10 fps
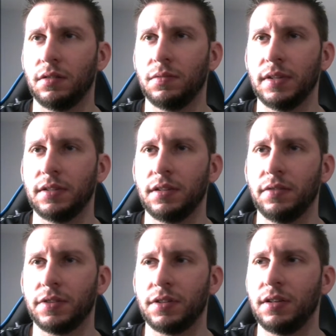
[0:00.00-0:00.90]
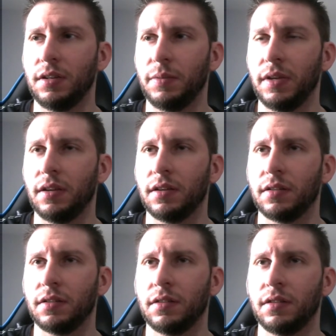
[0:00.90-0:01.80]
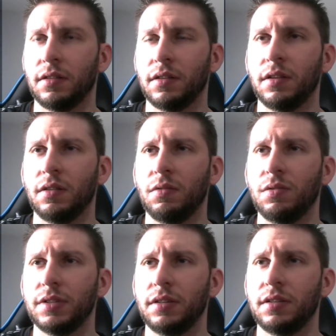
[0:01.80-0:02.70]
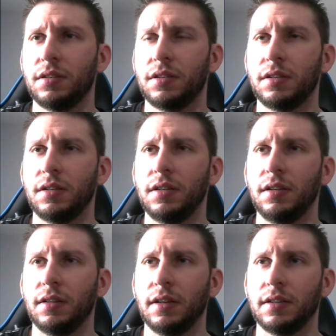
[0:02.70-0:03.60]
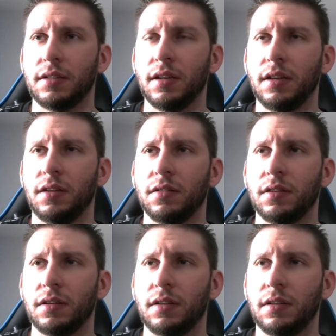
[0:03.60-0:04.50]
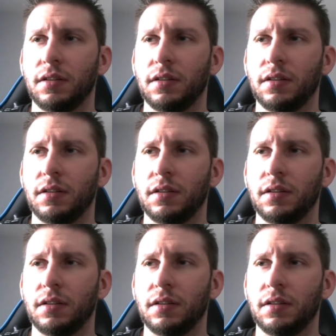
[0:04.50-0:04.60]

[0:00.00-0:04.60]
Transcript: that's a different sneak peek. What was I seeing last night on uh,